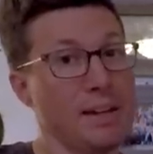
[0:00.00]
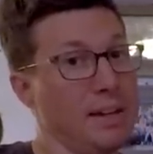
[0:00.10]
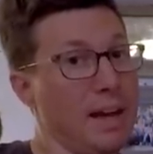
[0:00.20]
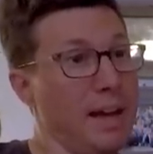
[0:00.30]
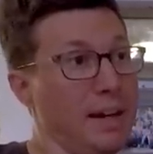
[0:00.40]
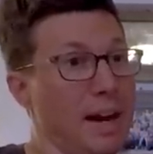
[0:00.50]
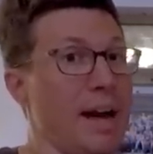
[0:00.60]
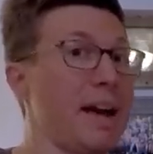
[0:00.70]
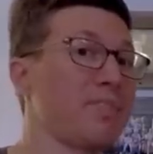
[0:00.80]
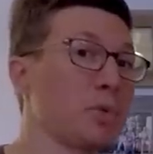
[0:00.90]
and not
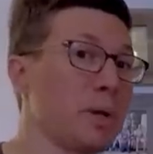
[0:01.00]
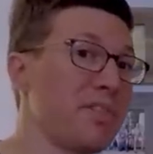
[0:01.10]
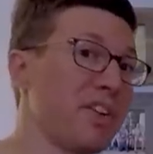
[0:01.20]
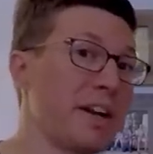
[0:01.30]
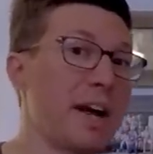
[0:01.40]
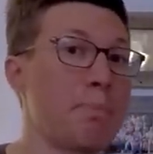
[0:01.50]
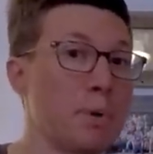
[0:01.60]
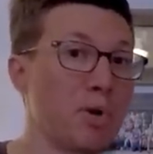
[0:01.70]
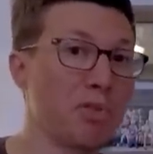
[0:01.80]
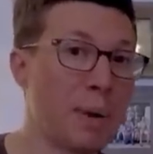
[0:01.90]
have to reef and not
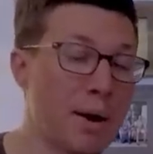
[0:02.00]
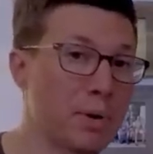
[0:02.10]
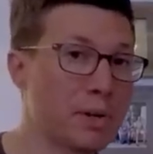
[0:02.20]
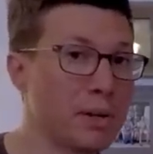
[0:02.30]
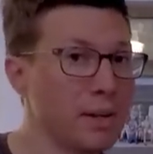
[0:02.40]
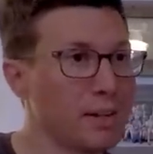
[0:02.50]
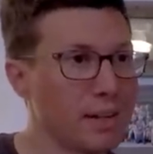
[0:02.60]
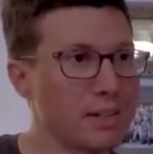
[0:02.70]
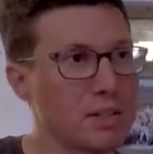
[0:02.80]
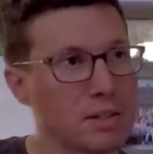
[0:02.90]
be overpowered.
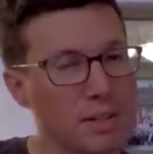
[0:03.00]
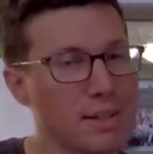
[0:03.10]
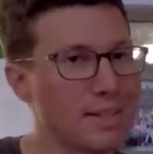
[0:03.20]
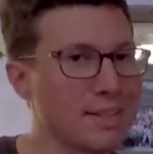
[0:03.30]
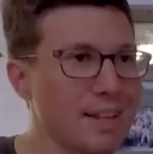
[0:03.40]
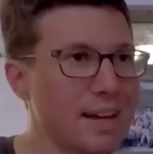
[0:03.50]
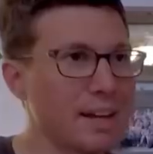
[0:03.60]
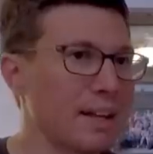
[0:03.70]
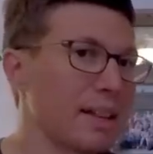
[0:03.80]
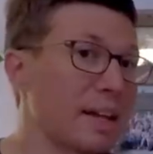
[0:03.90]
Now this, this is like
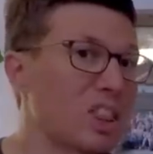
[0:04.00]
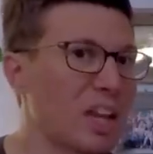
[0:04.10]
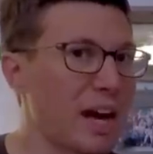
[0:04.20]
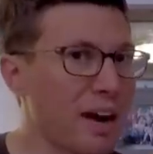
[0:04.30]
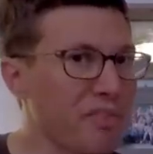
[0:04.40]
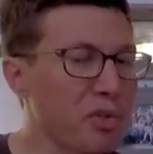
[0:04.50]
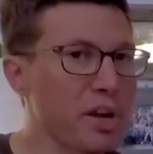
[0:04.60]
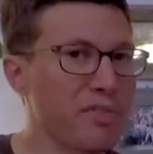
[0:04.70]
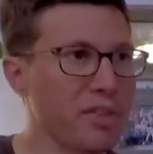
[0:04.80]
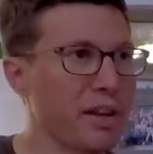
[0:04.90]
like the half
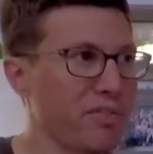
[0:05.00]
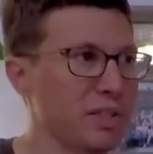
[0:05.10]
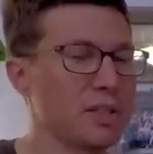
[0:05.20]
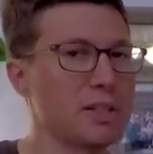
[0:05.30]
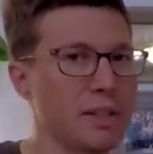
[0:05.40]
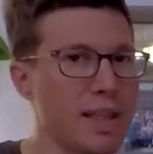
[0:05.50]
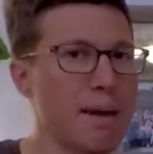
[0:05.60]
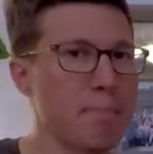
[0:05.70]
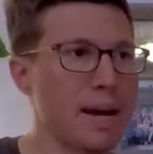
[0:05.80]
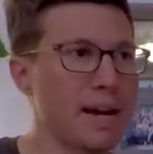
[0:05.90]
reef. Like if it's
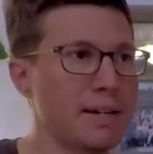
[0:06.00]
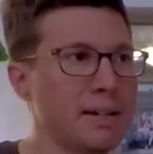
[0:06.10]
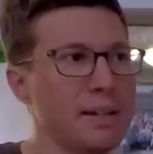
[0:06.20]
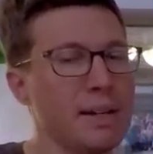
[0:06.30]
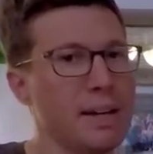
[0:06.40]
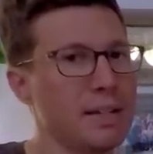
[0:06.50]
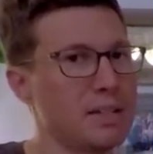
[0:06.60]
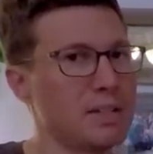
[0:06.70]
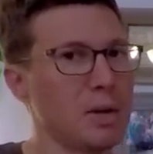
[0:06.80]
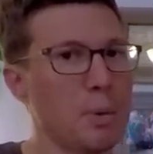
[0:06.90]
that bad and it's
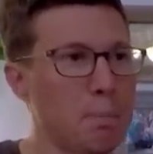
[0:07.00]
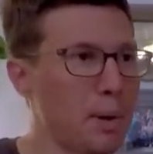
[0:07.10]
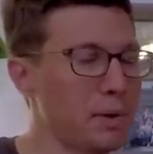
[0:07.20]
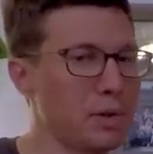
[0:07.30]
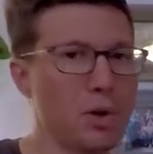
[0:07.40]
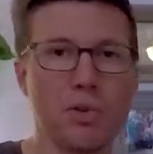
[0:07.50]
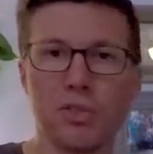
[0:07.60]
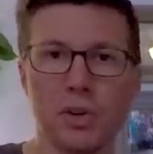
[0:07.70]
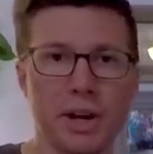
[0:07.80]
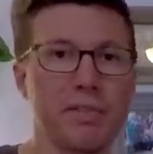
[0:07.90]
still pulling you
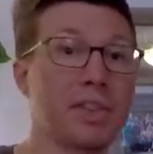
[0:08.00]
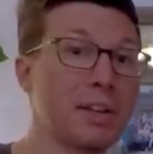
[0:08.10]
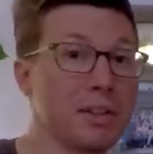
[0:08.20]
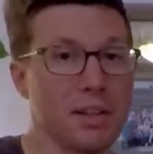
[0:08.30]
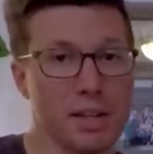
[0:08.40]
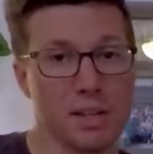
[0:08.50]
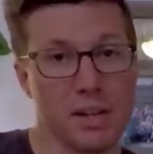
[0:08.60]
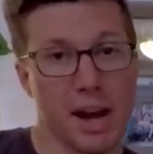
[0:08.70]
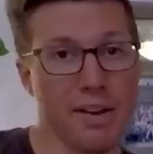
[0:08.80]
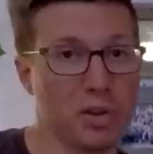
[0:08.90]
over and everything, then
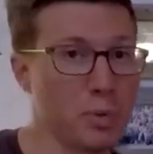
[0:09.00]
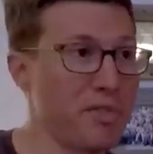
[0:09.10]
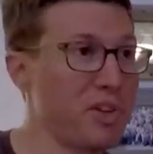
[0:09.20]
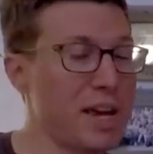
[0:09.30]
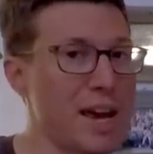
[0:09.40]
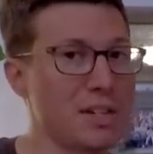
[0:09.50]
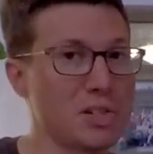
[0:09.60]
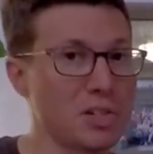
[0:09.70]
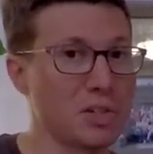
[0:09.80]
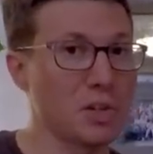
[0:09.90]
you have to reef. You can't
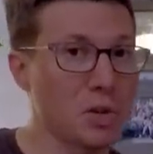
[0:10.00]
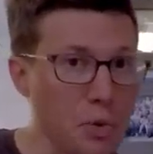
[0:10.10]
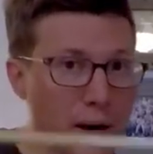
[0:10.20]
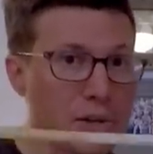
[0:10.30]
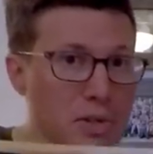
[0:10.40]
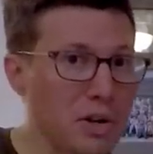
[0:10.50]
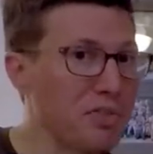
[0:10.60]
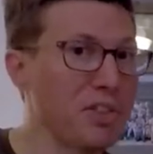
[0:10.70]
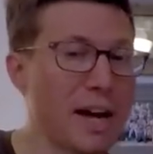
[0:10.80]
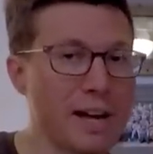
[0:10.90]
just crank your sail
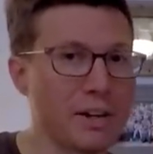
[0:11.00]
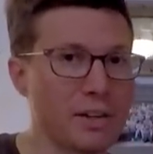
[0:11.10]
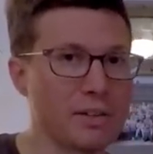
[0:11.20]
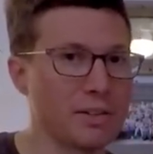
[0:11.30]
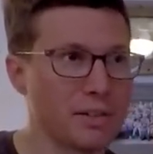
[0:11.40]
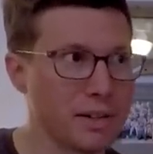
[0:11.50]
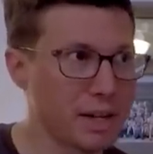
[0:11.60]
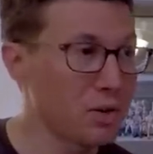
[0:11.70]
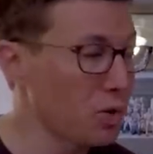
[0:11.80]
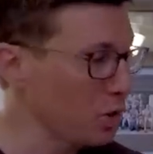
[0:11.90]
flat and
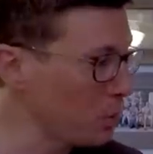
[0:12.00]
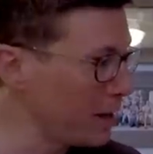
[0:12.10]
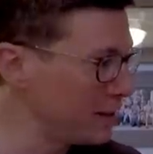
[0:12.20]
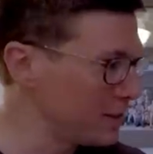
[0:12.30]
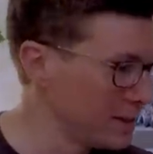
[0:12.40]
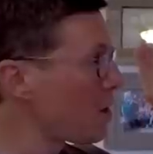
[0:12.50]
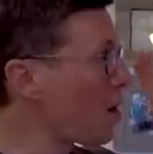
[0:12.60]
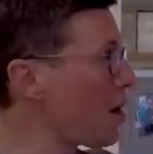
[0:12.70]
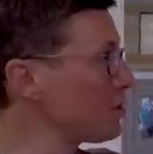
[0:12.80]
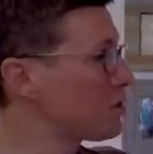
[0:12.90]
ignore the wind.
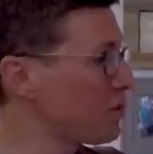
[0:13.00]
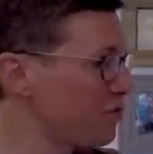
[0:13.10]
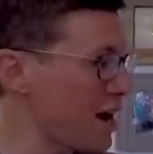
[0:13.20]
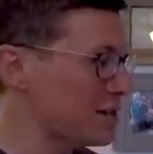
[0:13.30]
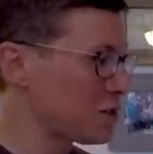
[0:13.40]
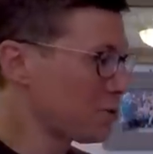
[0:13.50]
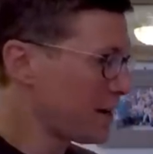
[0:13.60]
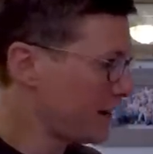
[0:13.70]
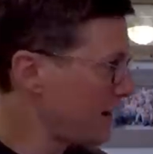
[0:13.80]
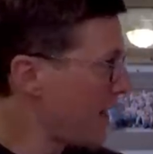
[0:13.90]
On to the fractional
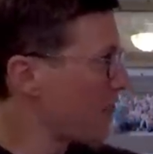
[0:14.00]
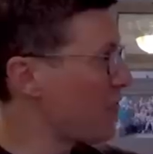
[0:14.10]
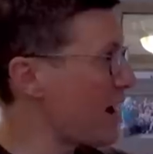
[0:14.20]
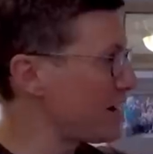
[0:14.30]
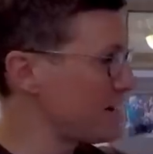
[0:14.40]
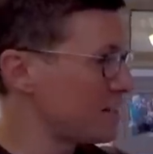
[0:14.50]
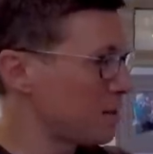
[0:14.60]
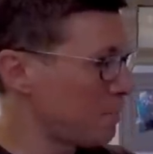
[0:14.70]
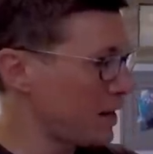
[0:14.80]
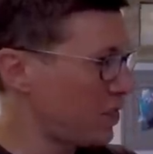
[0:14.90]
rig. That is
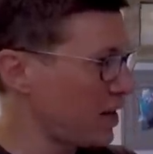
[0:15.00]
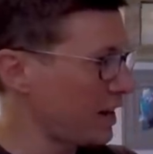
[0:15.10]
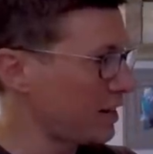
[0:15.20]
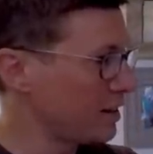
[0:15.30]
the big thing.